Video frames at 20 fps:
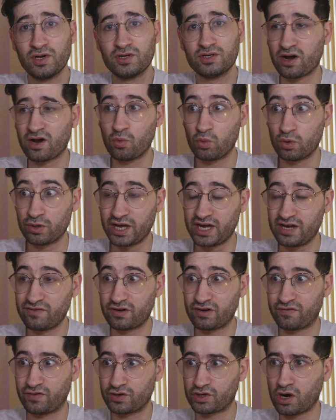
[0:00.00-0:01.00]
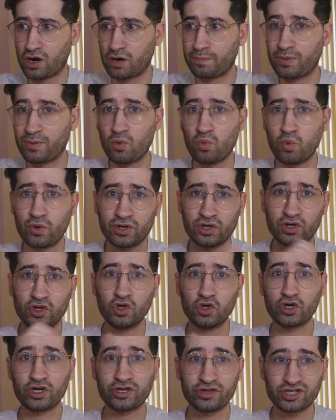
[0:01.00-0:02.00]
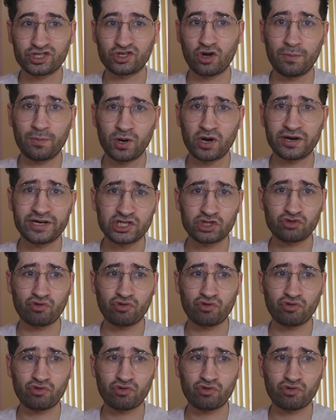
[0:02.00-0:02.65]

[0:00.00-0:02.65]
And I would, even if I got up, I wouldn't look at the stock market